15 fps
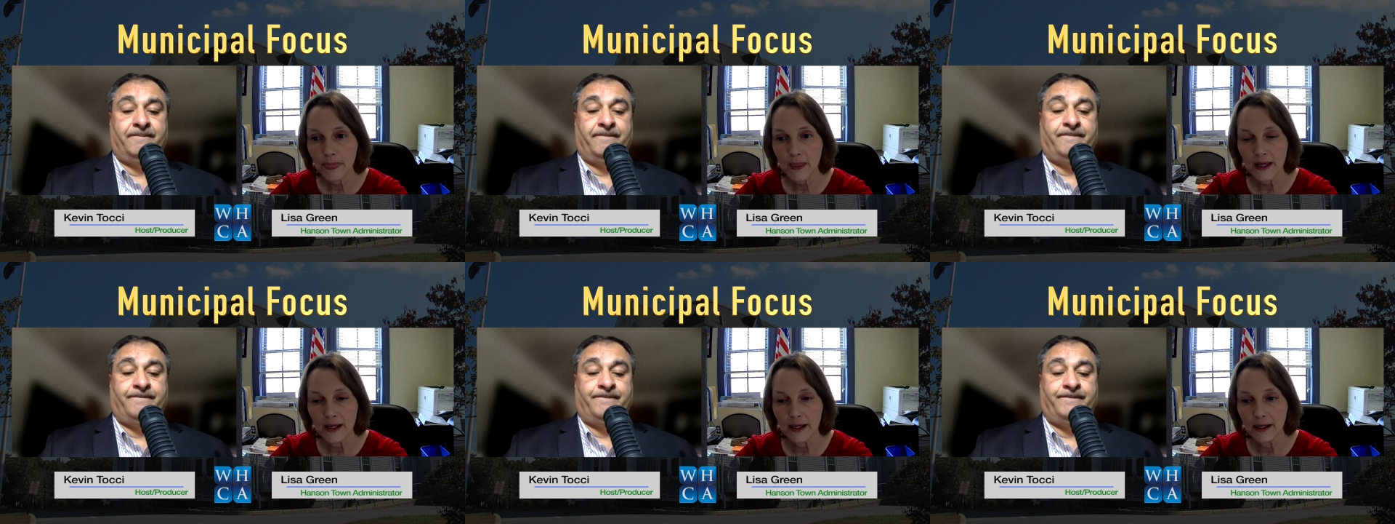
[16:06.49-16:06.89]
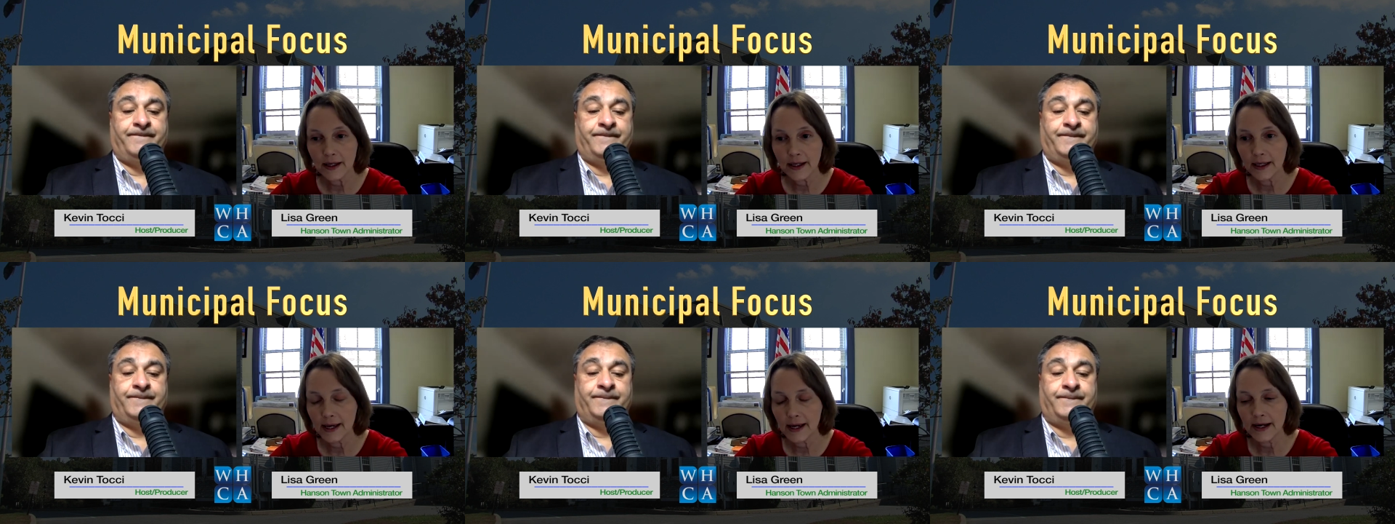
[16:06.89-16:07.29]
Speaker 1: And
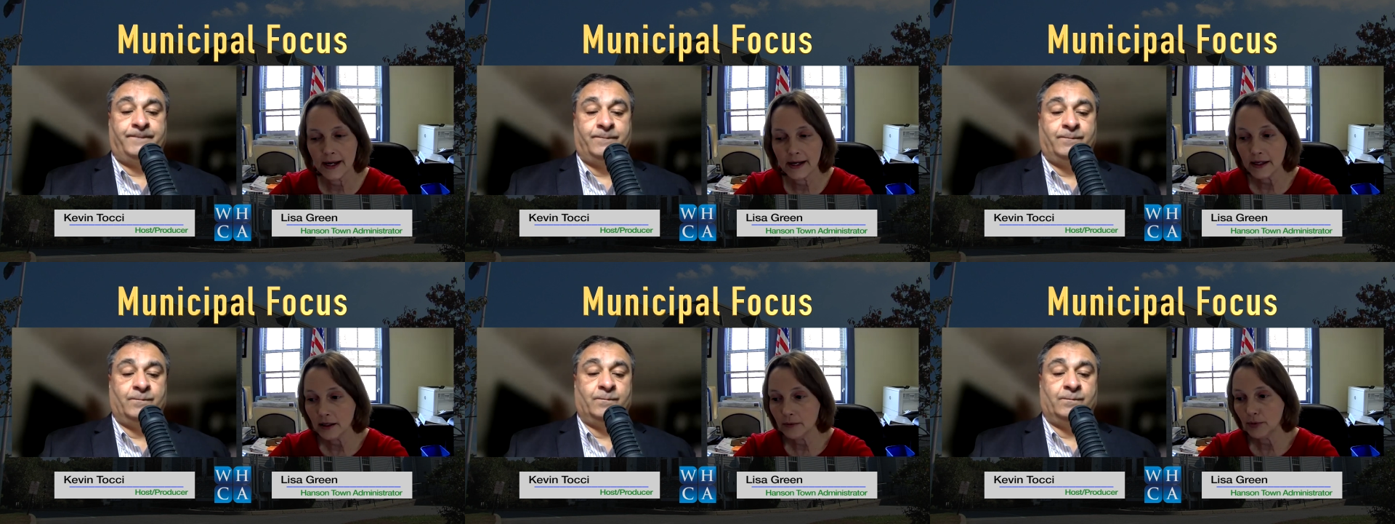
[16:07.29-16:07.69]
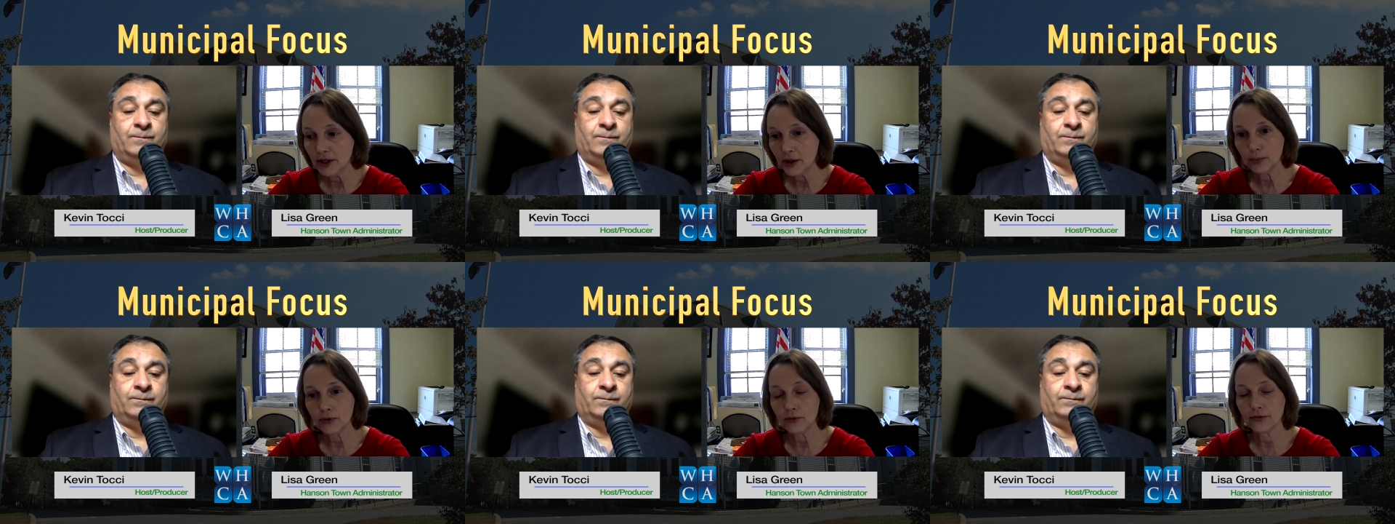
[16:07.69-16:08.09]
again, any
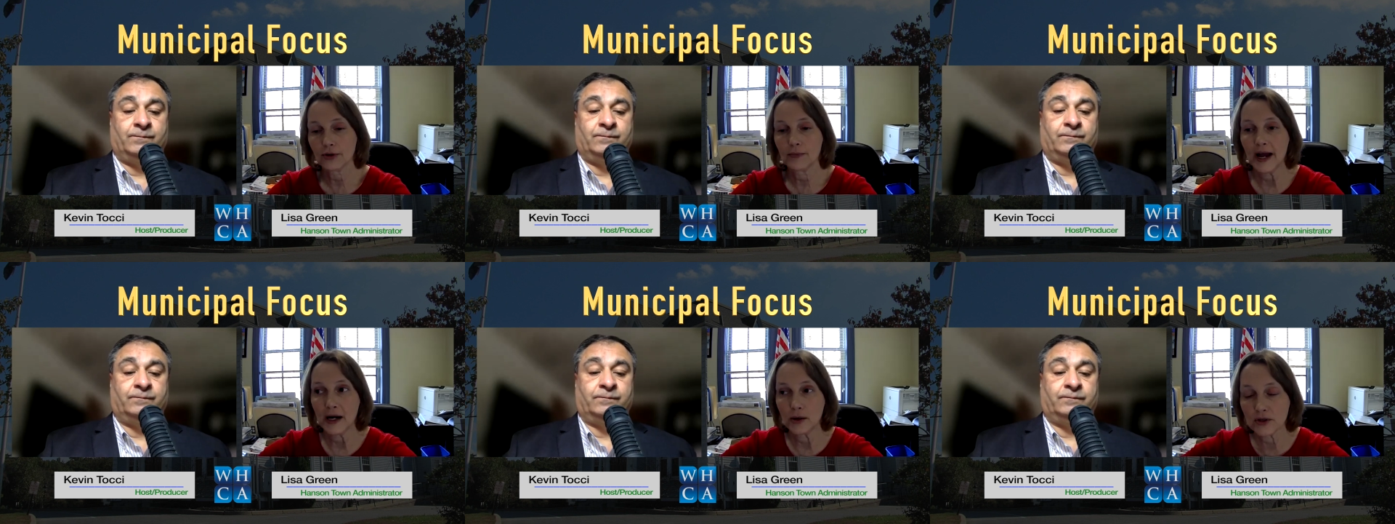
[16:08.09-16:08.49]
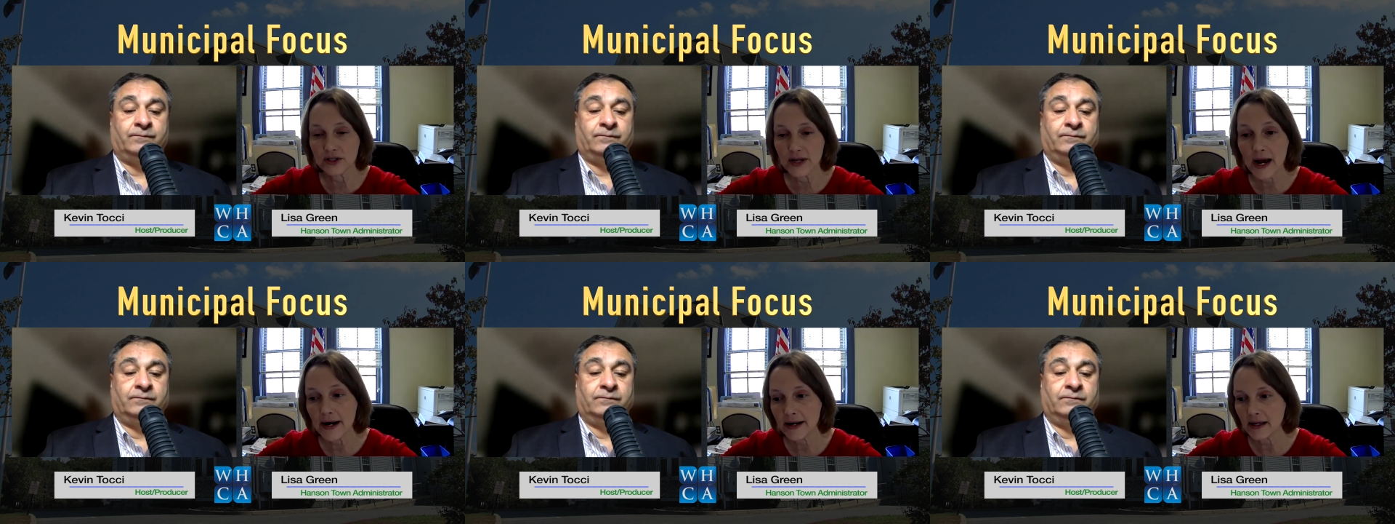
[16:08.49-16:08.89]
people from
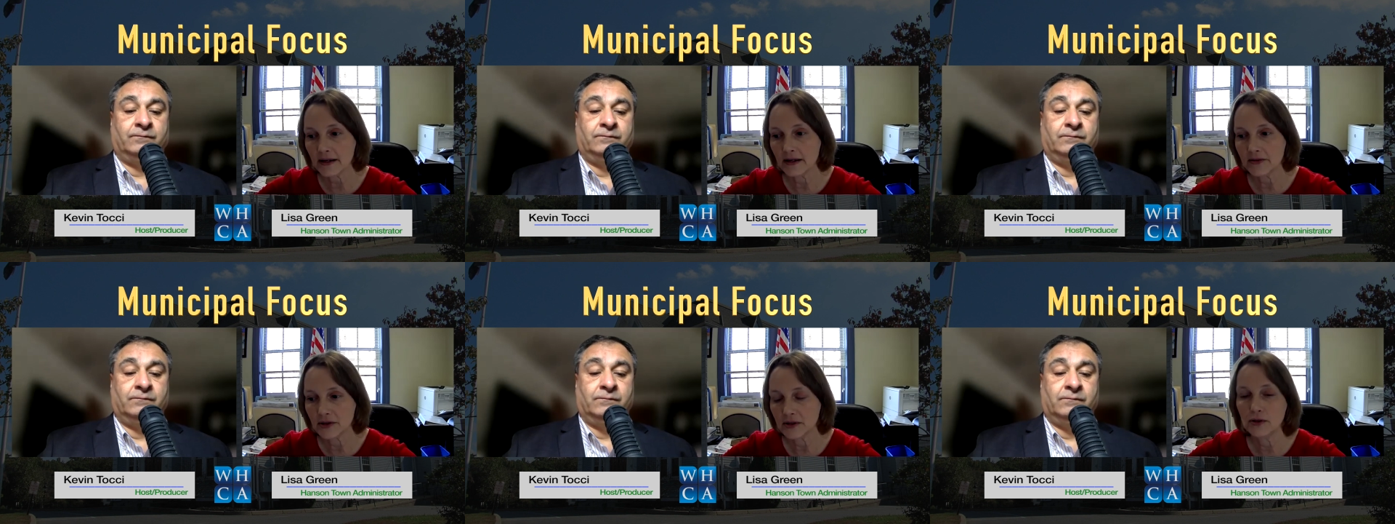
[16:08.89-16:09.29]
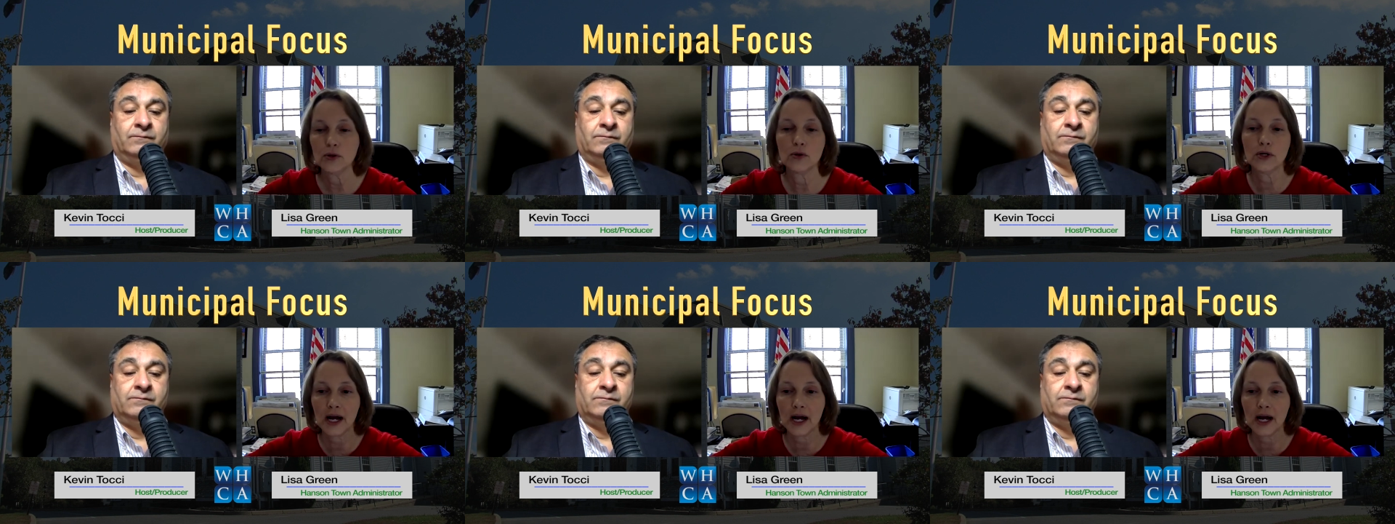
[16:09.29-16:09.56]
outside of Hanson who